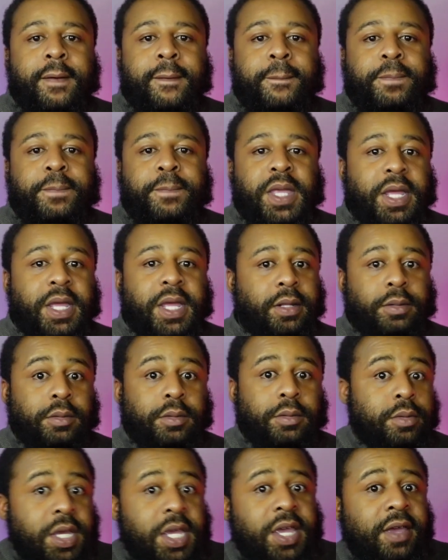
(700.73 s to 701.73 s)
And
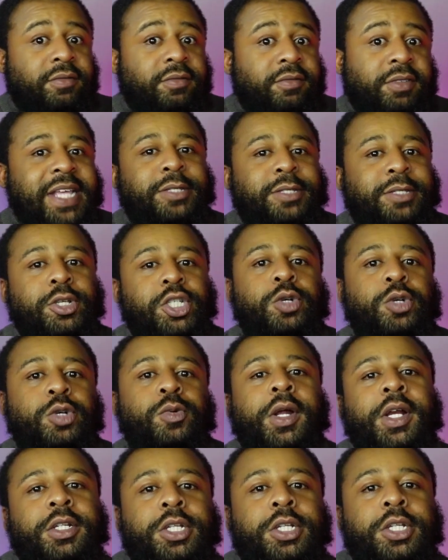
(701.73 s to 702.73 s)
if that's what you
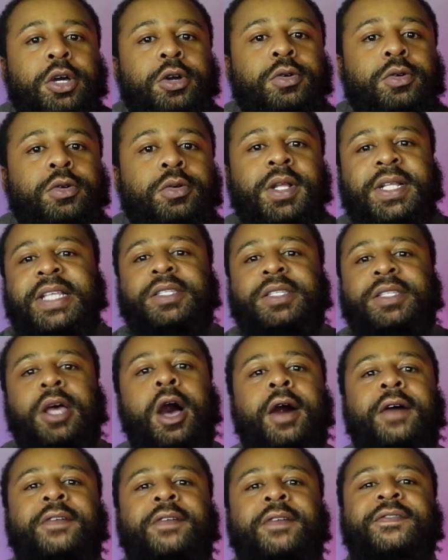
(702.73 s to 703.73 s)
want to do, that's
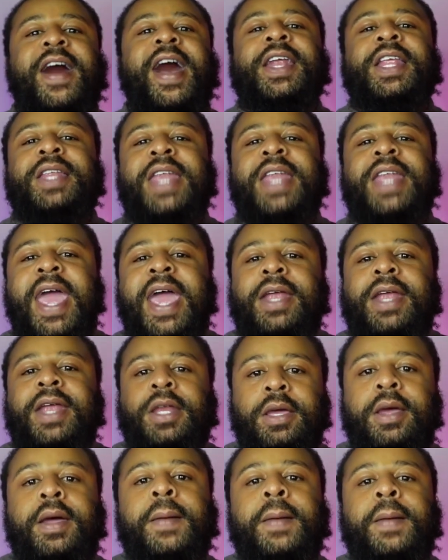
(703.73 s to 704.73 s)
all fine and dandy.
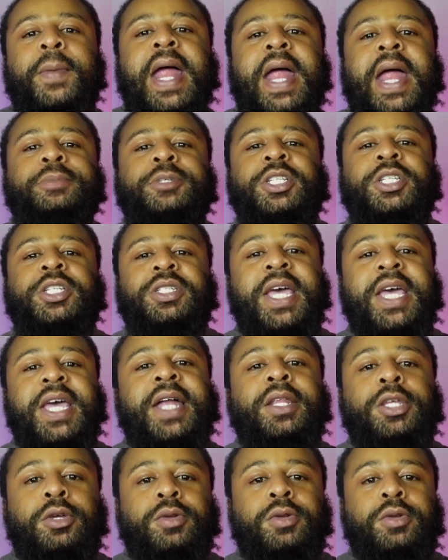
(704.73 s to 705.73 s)
But I'm just
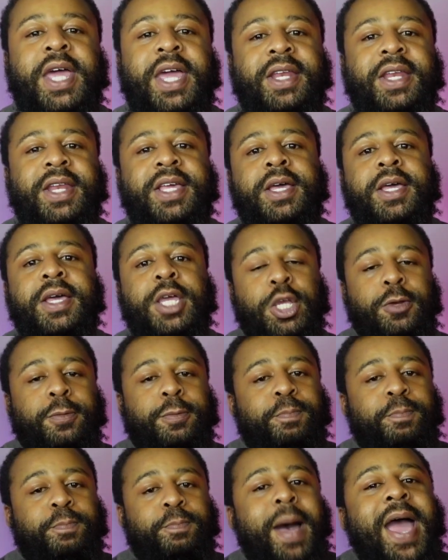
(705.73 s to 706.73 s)
telling you that you
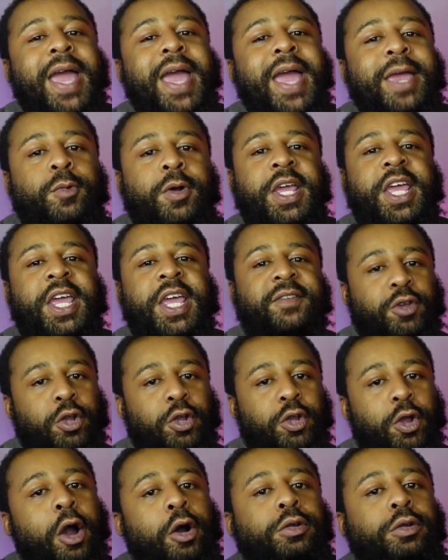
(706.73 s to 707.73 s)
might want, if you're
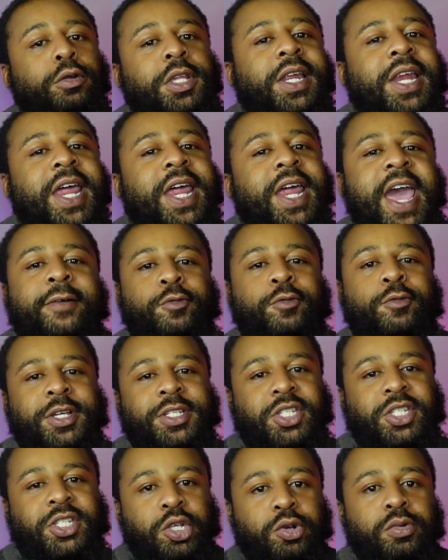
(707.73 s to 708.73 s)
only going to have one
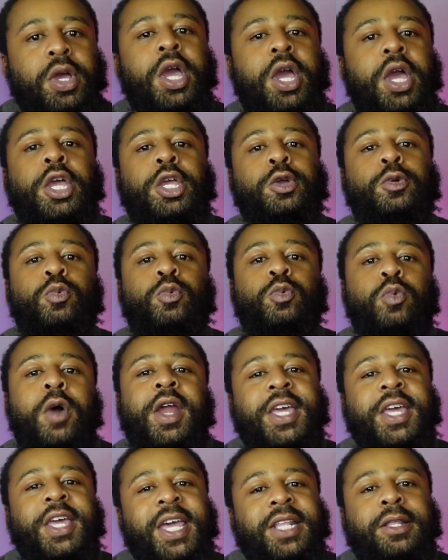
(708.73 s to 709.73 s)
suit, you want
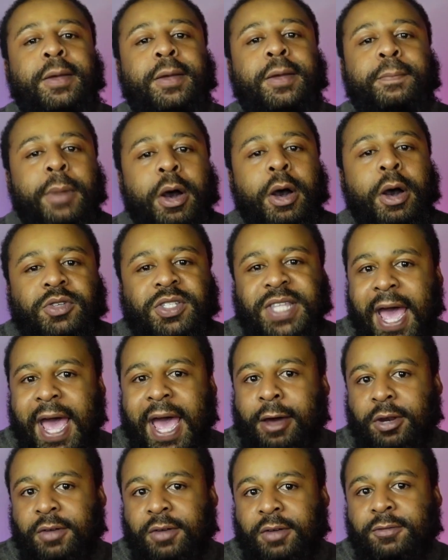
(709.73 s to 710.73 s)
to get the most
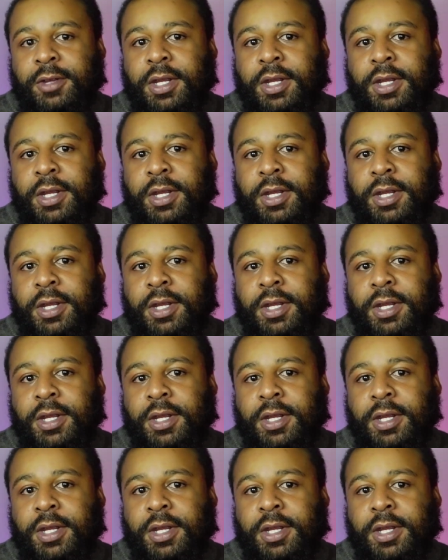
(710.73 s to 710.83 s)
out of it.